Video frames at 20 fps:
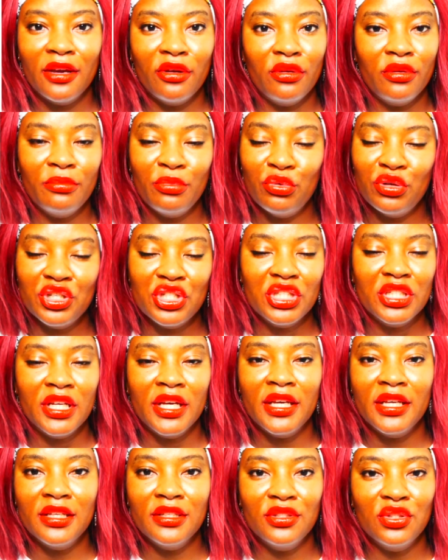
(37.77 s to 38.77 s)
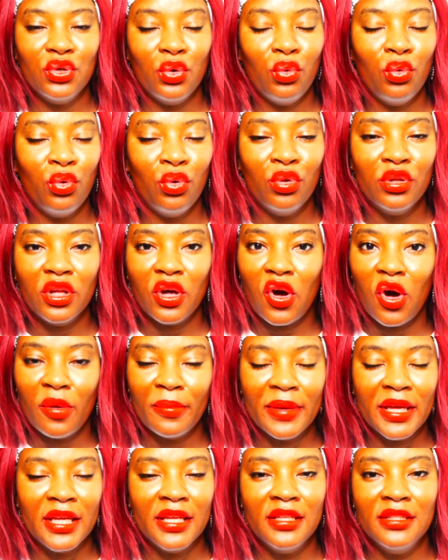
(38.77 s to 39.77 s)
I appreciate all the
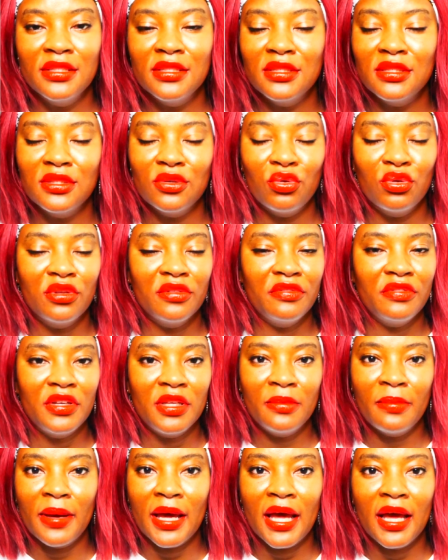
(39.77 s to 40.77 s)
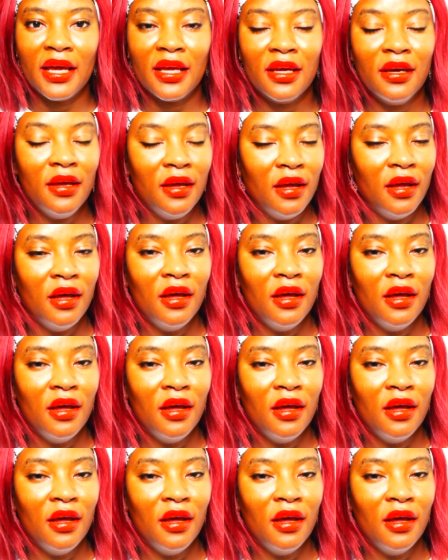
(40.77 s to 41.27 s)
comments, all the feedback,